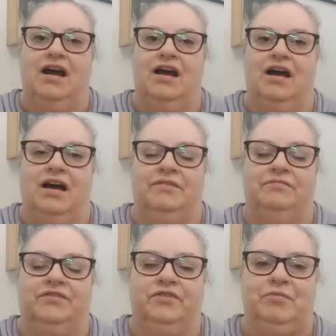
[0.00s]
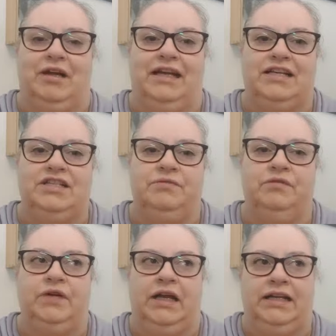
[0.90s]
For my next
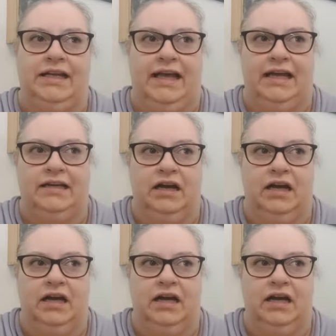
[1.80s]
one. And again,